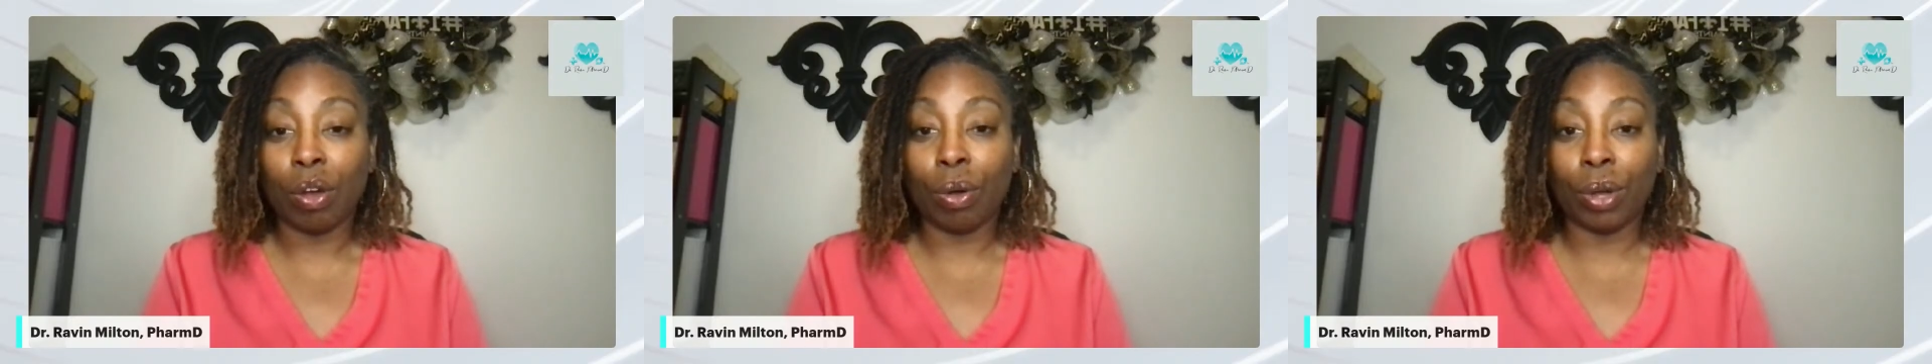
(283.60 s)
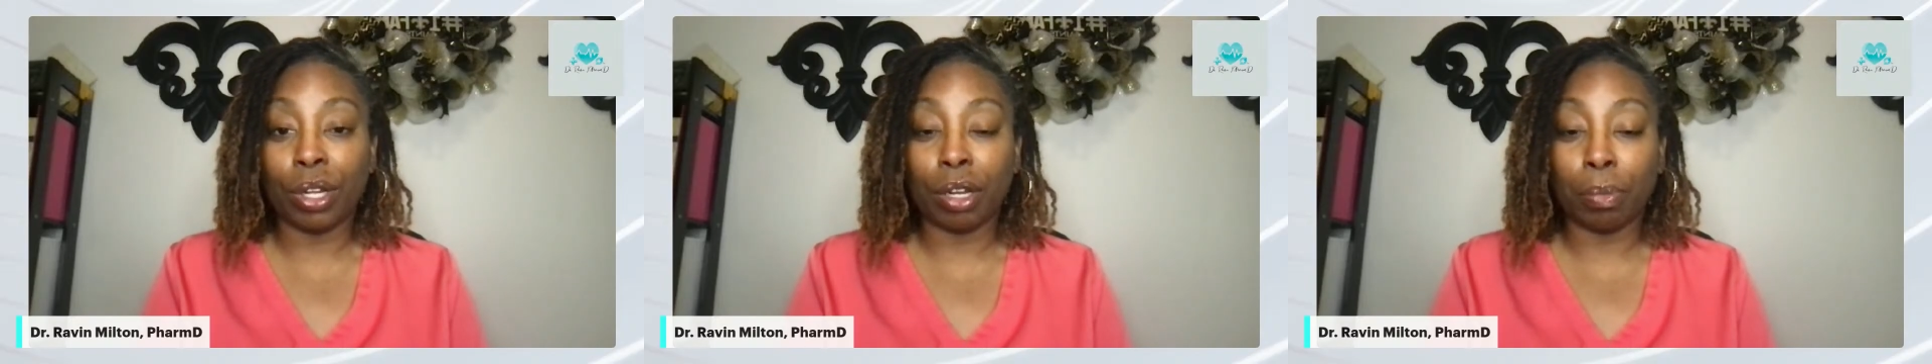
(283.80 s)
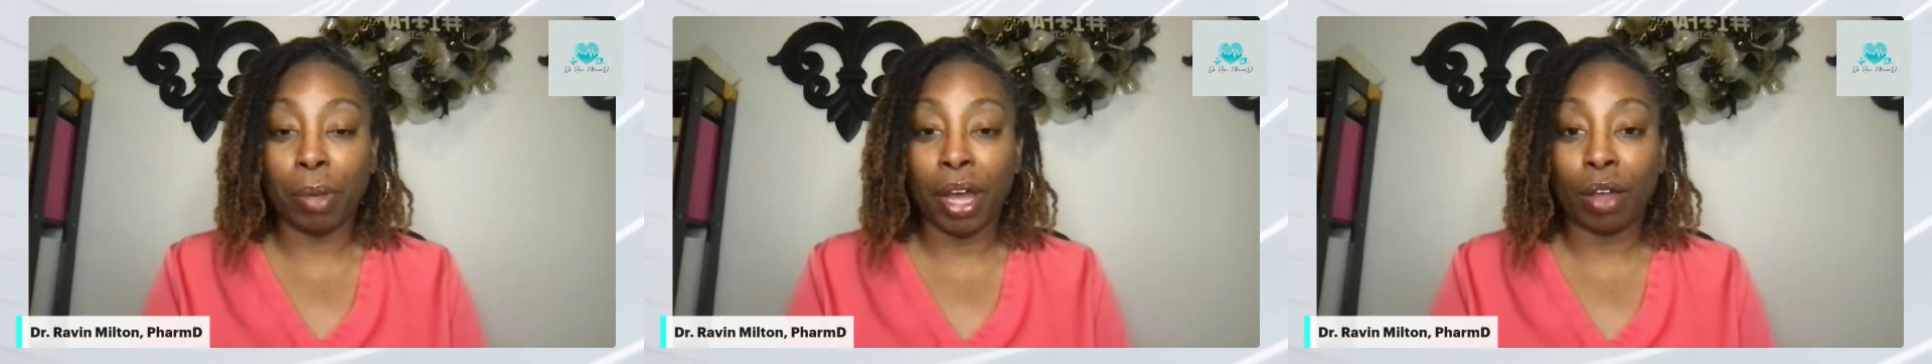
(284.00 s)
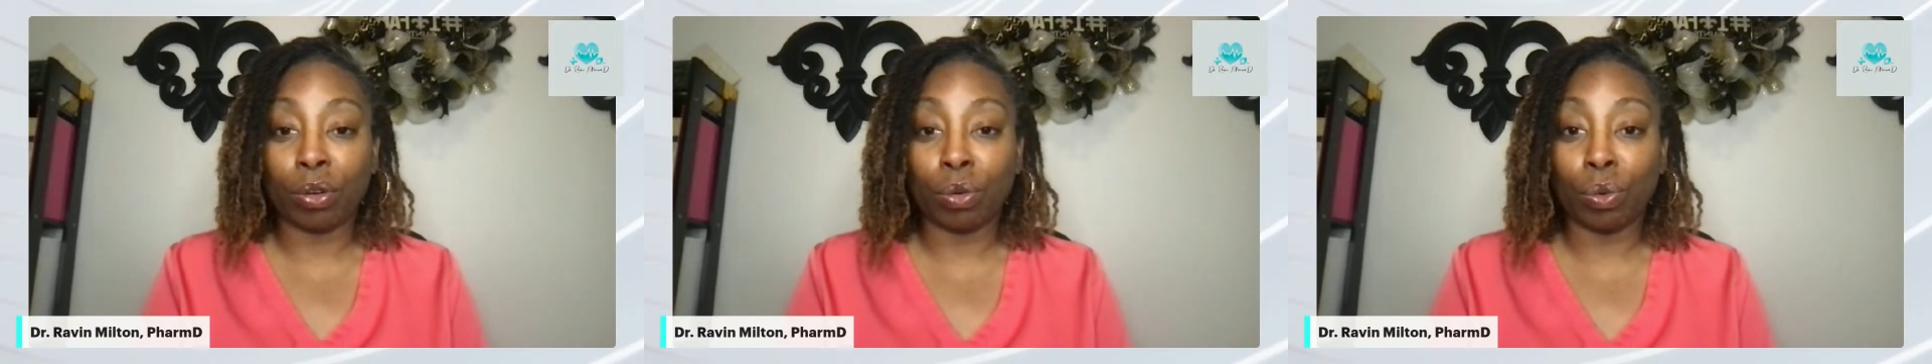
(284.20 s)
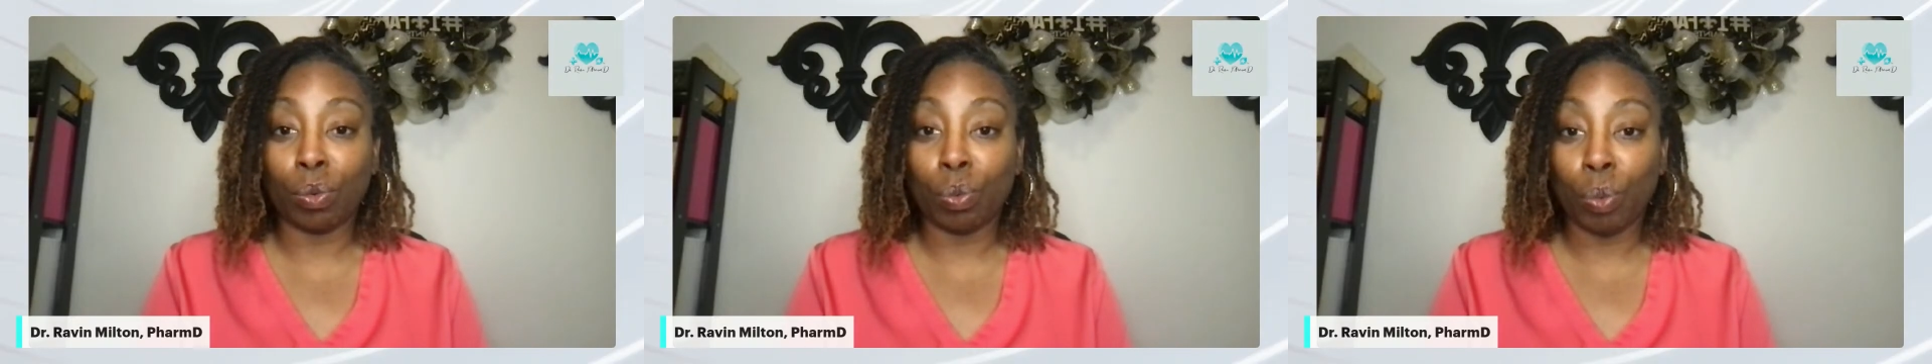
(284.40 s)
on the
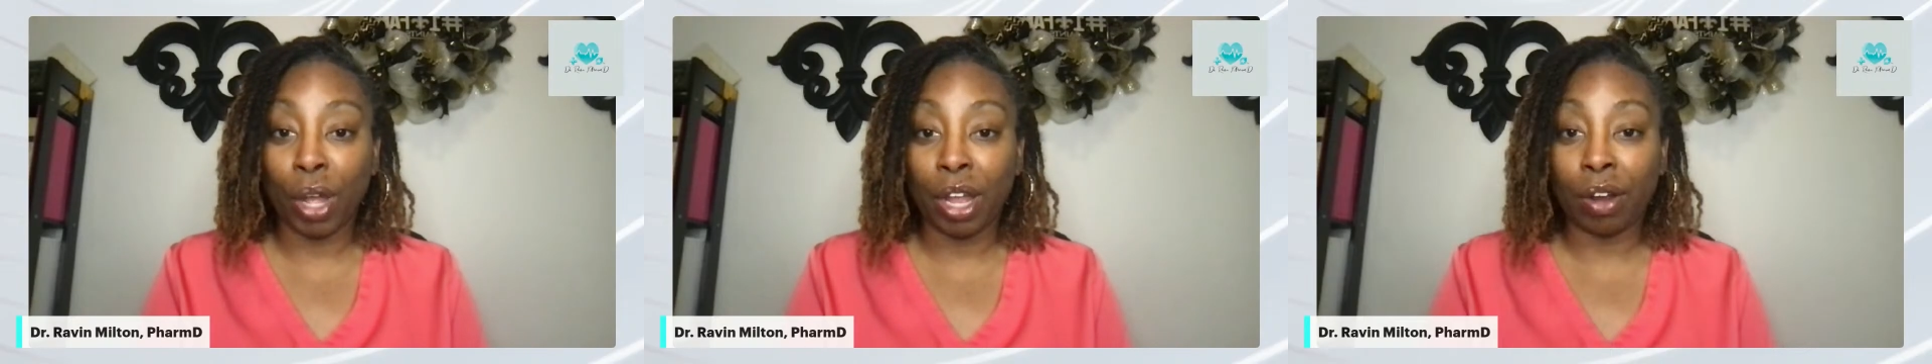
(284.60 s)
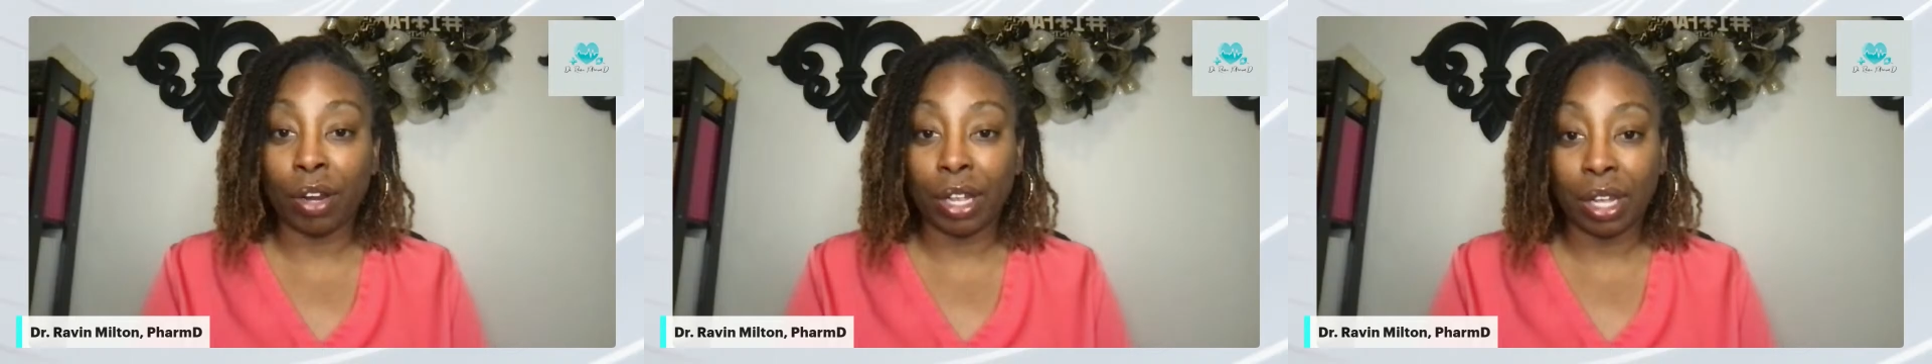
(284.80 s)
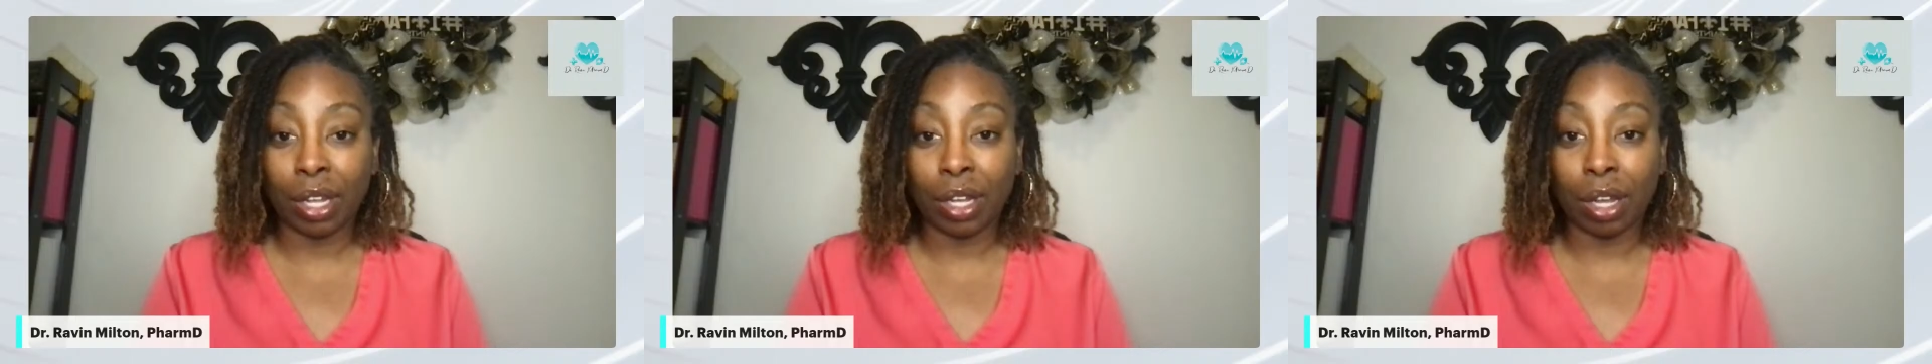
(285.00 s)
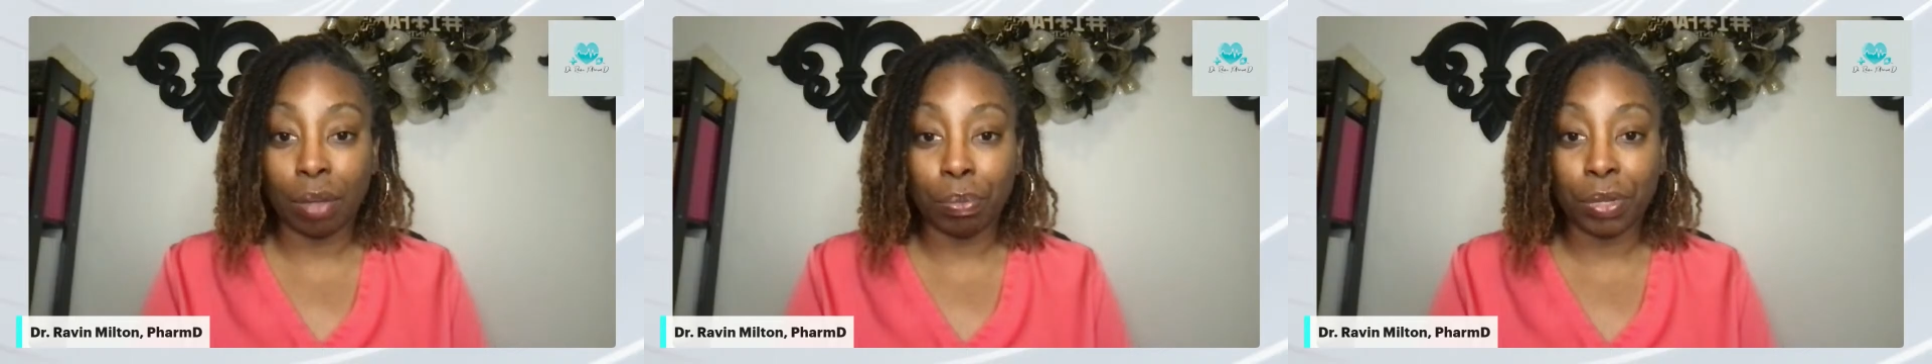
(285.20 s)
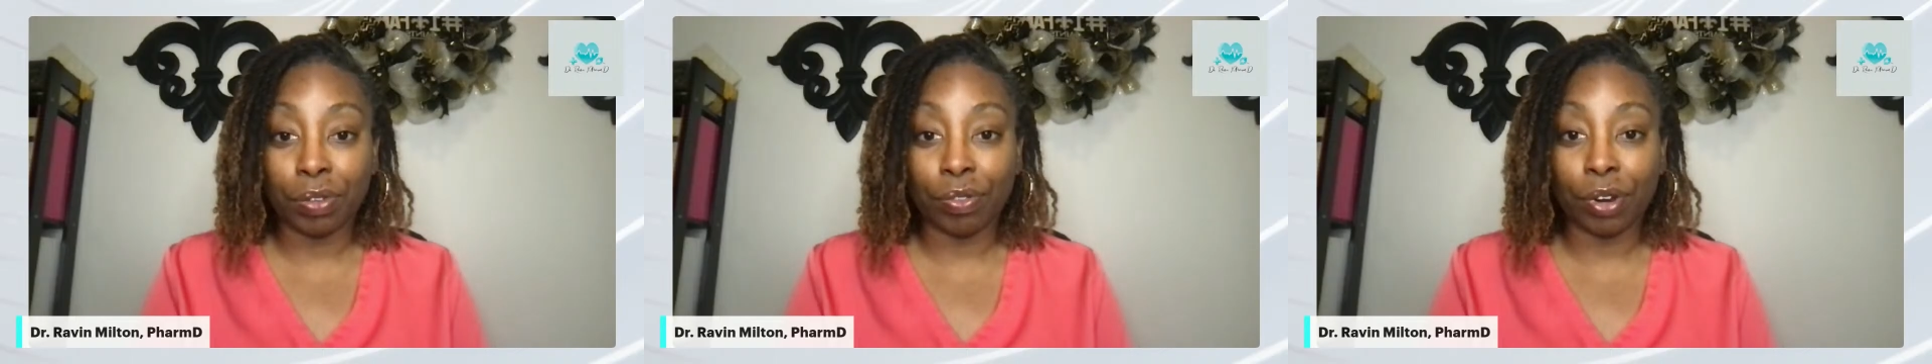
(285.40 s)
bottle where it comes